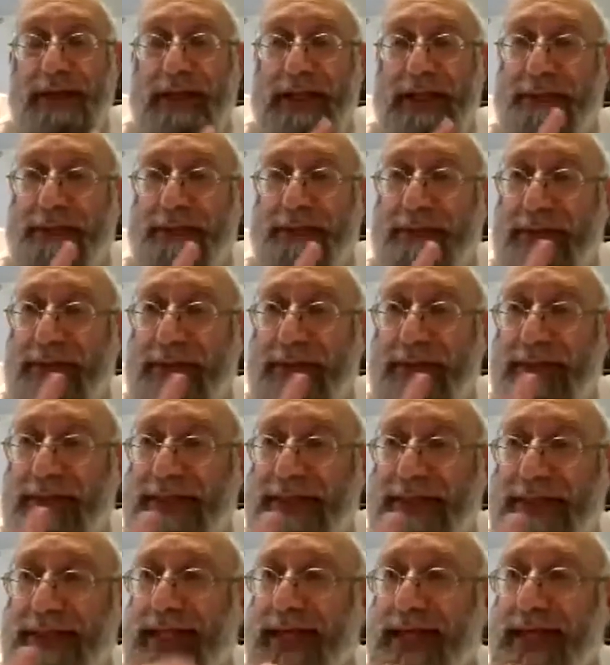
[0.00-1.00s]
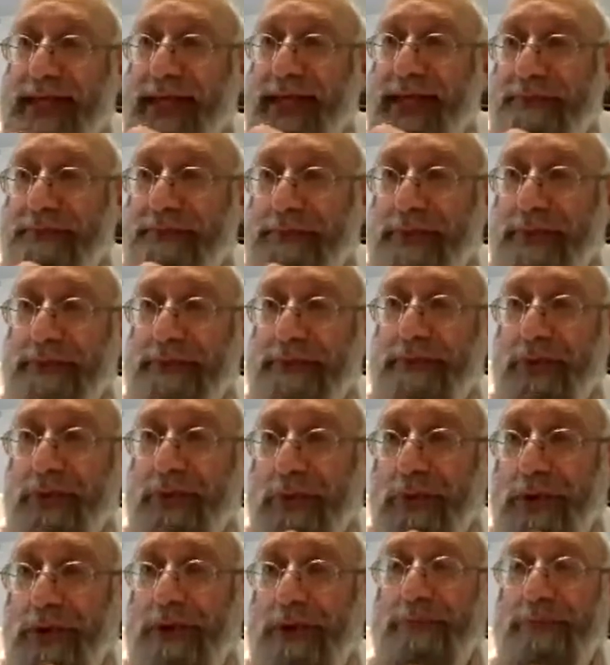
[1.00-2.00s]
Let me just add an important
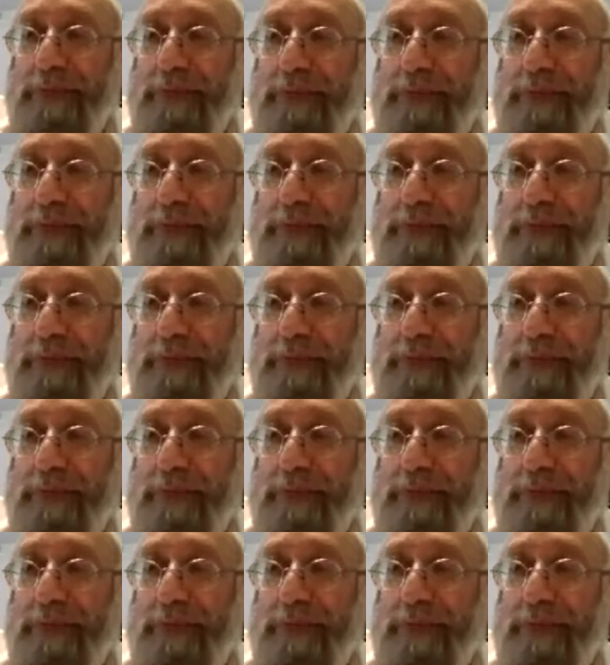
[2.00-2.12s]
point.